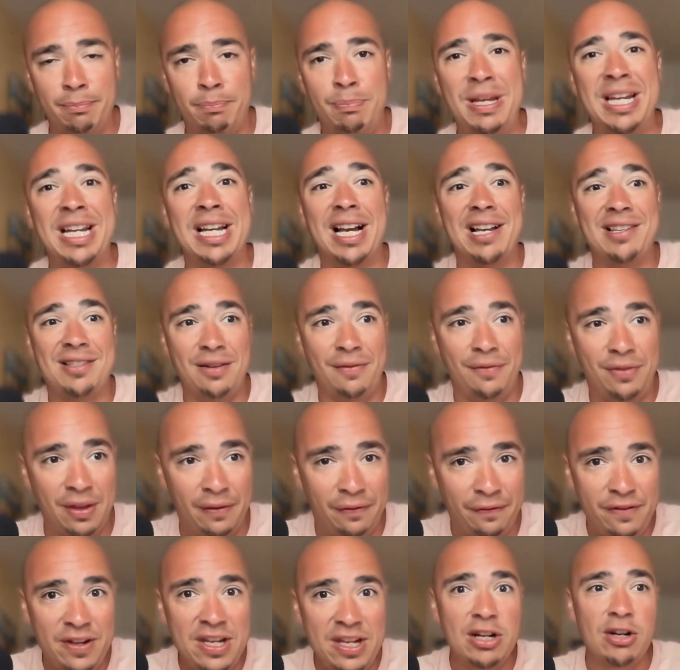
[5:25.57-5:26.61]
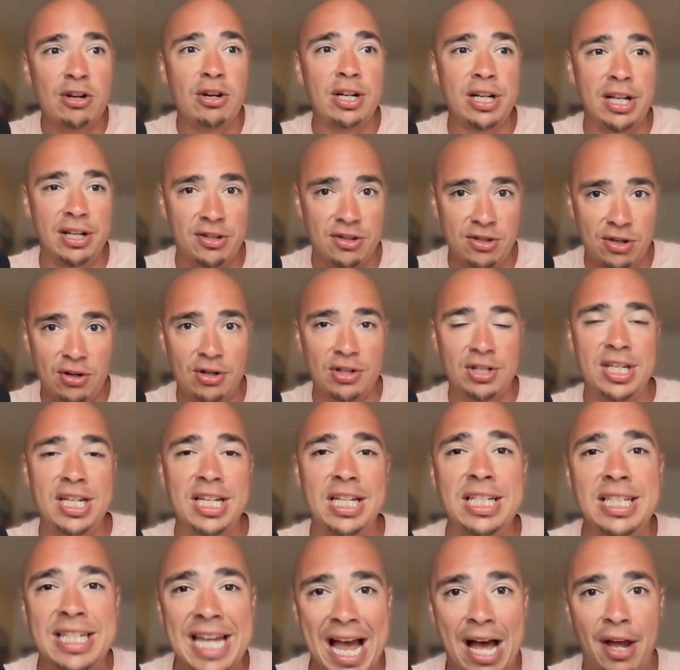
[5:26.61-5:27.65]
because of the fear and uncertainty
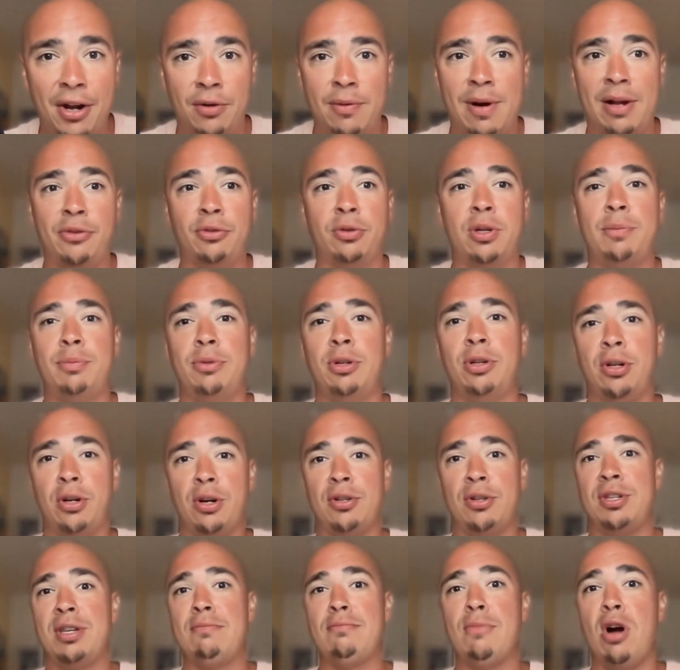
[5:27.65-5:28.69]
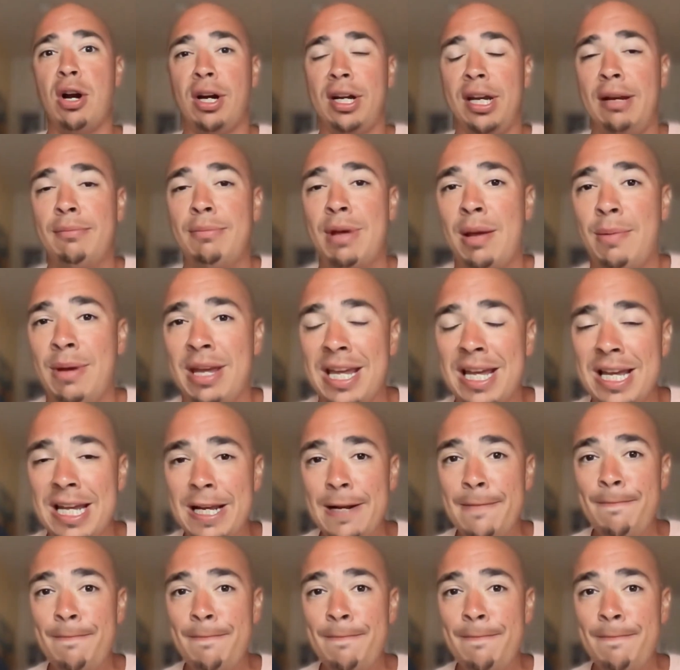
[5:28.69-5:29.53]
and doubt around the cryptocurrency market, maybe,